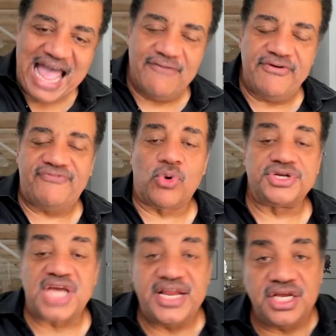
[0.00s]
every
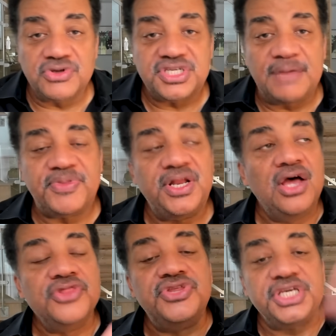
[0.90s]
400. And you know something?
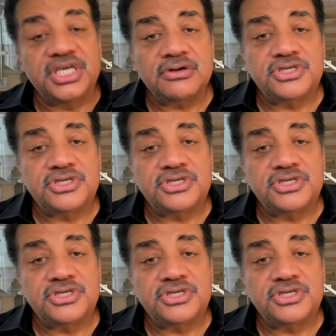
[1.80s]
The year